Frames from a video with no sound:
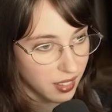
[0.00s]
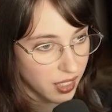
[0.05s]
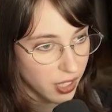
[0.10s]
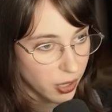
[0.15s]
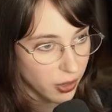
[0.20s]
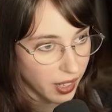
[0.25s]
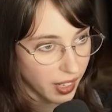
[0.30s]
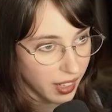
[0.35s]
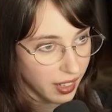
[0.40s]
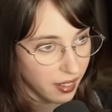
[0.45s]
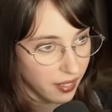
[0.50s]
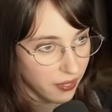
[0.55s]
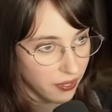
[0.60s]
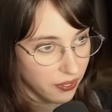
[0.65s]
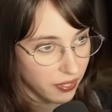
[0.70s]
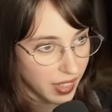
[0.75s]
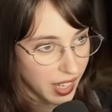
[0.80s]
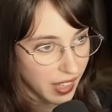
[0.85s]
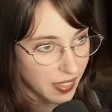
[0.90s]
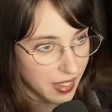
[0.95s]
Okay.
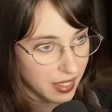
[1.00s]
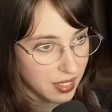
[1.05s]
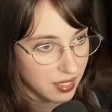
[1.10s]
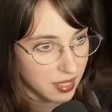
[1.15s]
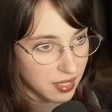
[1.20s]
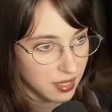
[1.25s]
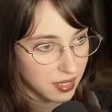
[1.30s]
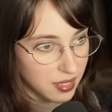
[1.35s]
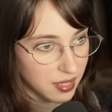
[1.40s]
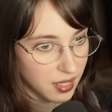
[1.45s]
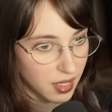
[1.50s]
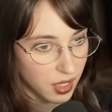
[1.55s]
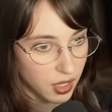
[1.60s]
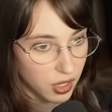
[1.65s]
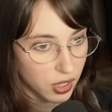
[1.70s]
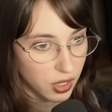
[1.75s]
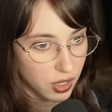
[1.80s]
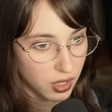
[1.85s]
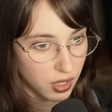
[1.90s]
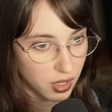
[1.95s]
Yeah, I think this is a
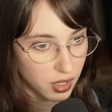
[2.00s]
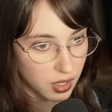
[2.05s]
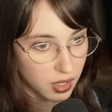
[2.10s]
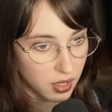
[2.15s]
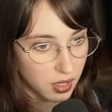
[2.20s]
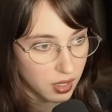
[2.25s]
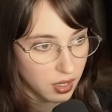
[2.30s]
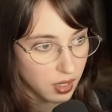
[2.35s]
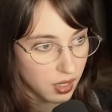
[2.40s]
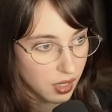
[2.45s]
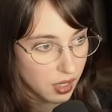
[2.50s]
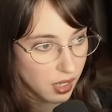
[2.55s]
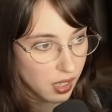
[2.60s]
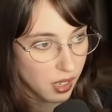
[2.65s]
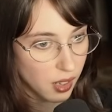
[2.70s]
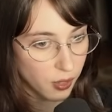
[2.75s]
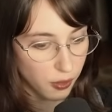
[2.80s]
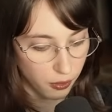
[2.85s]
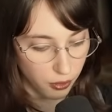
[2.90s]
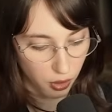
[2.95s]
good
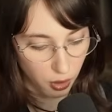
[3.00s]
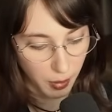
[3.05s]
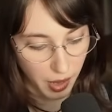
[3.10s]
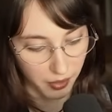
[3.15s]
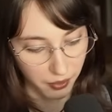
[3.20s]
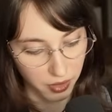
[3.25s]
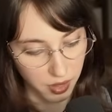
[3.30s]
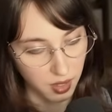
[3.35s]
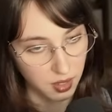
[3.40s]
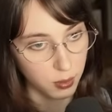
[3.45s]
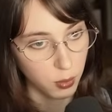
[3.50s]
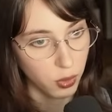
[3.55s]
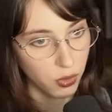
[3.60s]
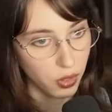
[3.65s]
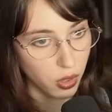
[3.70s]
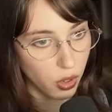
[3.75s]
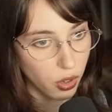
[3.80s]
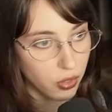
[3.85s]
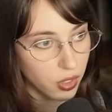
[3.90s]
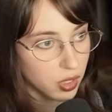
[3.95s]
format for this. Move it
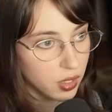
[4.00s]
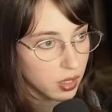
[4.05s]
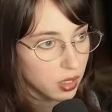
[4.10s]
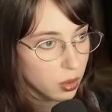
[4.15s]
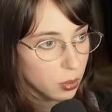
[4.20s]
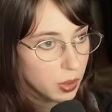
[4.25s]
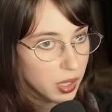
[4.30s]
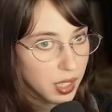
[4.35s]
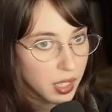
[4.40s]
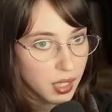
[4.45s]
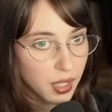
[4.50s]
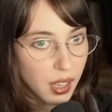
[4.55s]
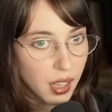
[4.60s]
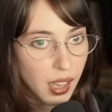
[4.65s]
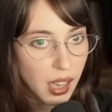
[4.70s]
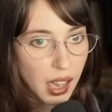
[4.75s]
over a little bit.